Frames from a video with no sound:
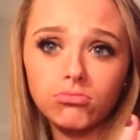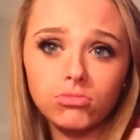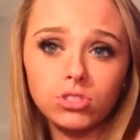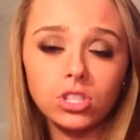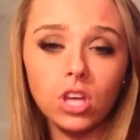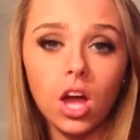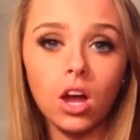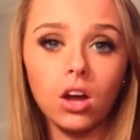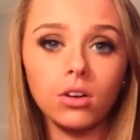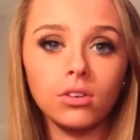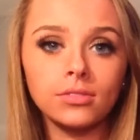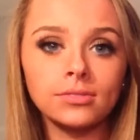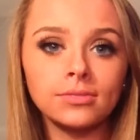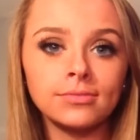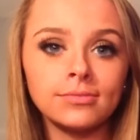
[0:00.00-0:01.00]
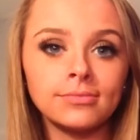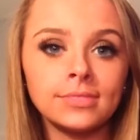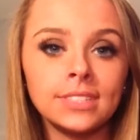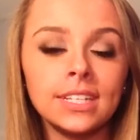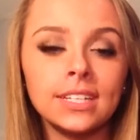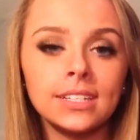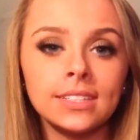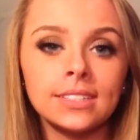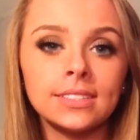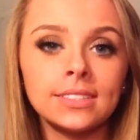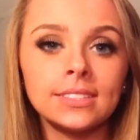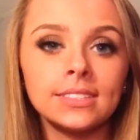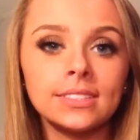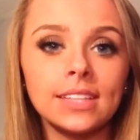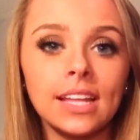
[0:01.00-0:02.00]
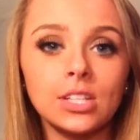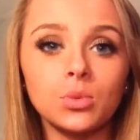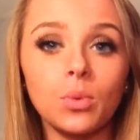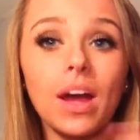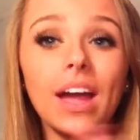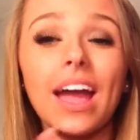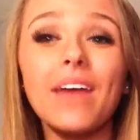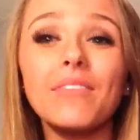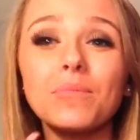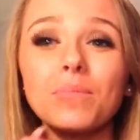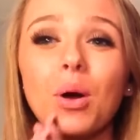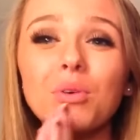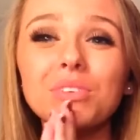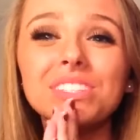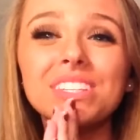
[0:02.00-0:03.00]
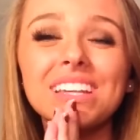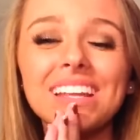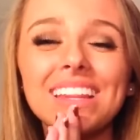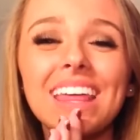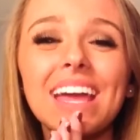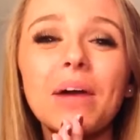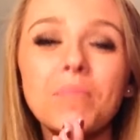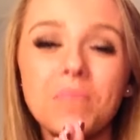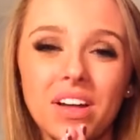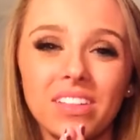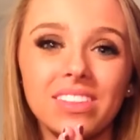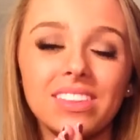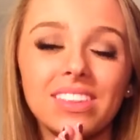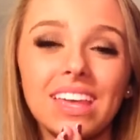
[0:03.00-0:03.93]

So that's why I haven't posted in like a month.